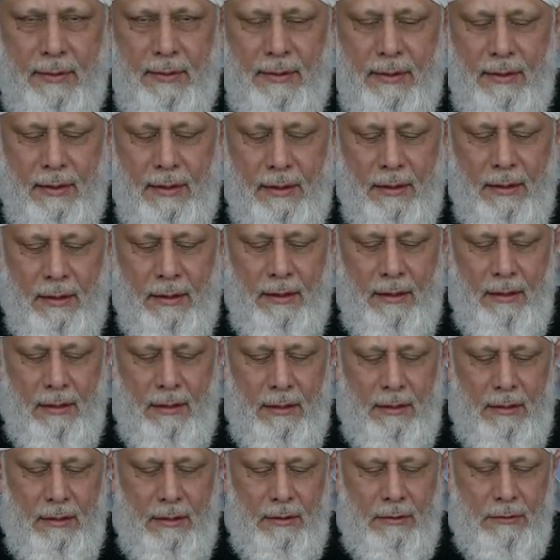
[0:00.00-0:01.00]
The true
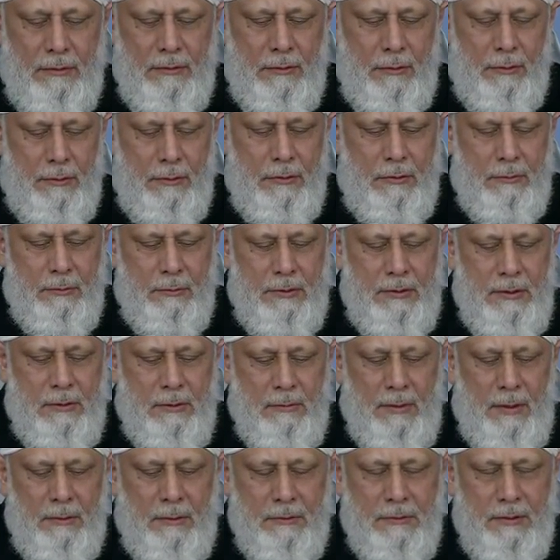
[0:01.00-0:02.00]
message of Islam,
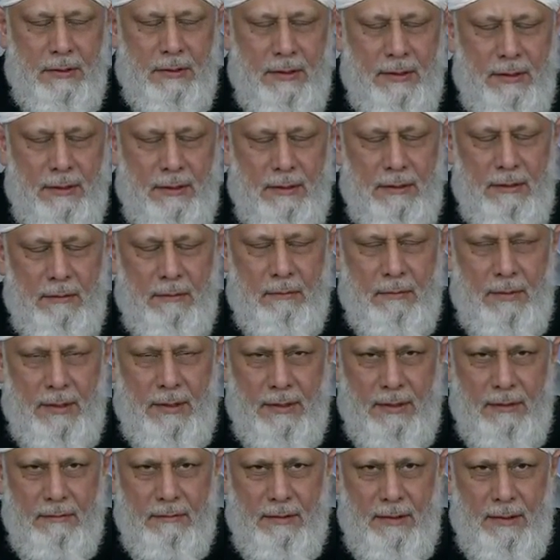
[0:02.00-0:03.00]
he will spread
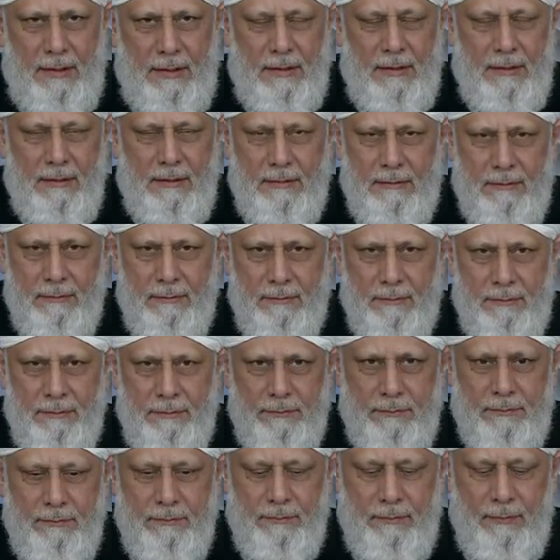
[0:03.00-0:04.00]
that message in the
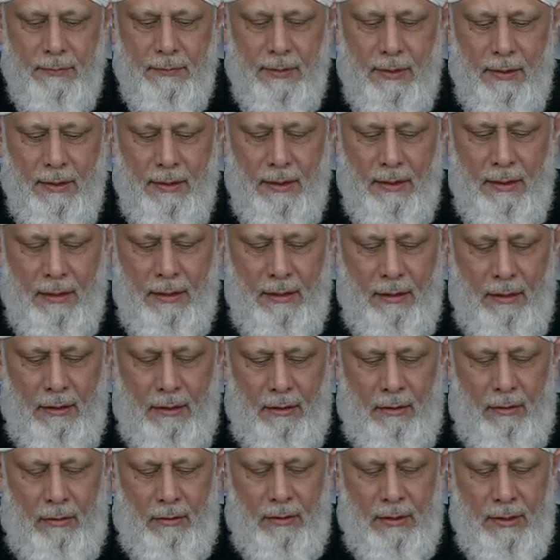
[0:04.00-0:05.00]
world.
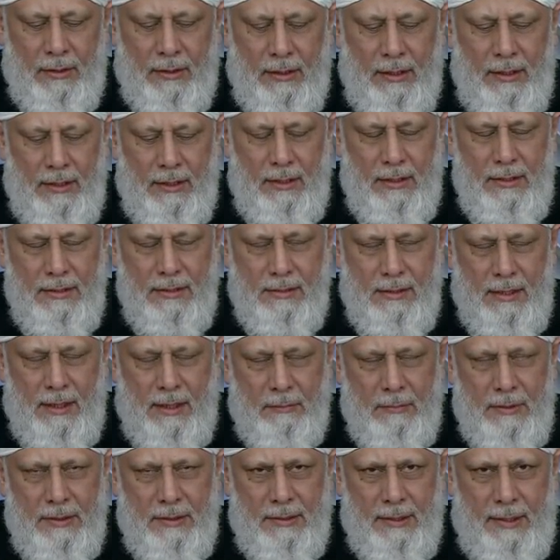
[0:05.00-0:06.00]
And we are
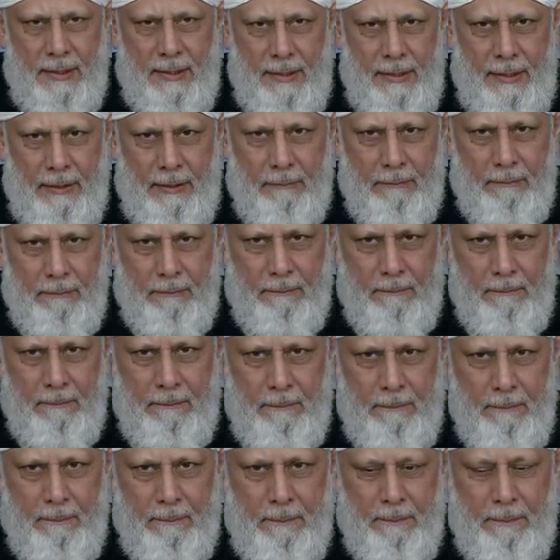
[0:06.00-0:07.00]
those Ahmadis
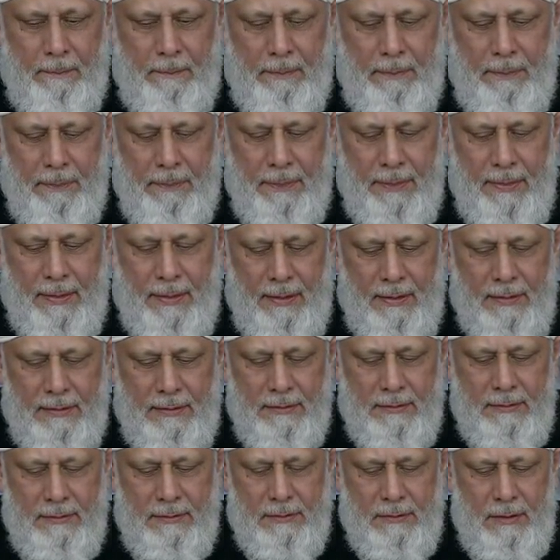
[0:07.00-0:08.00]

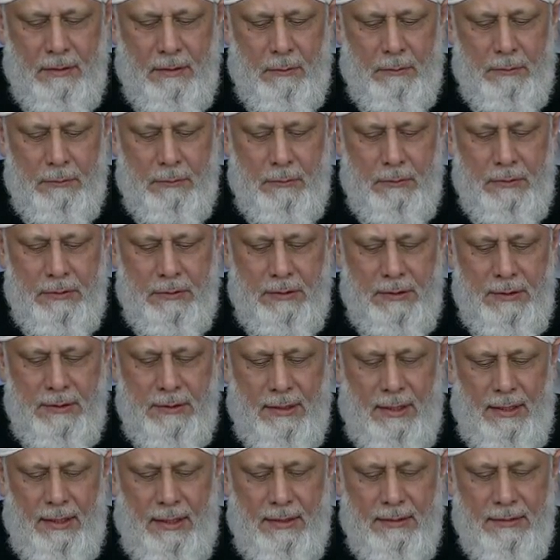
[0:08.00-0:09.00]
who
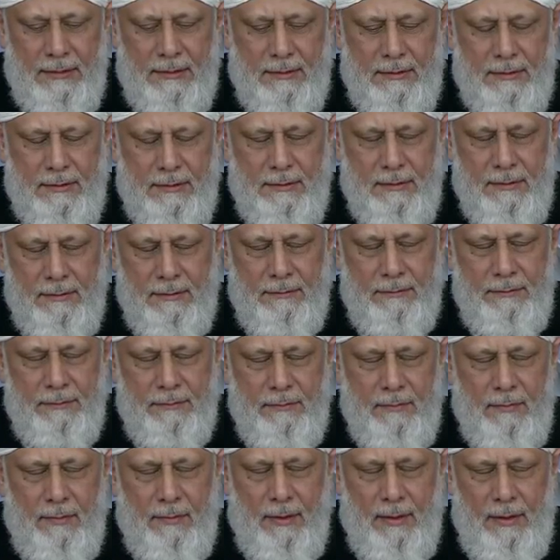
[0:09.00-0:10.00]
are the followers of
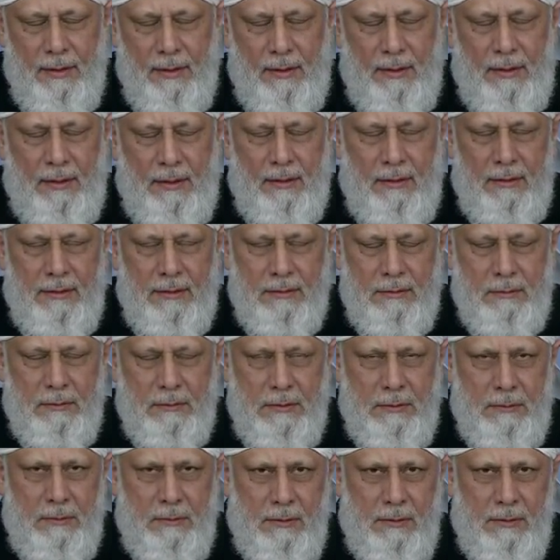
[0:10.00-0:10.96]
this promised Messiah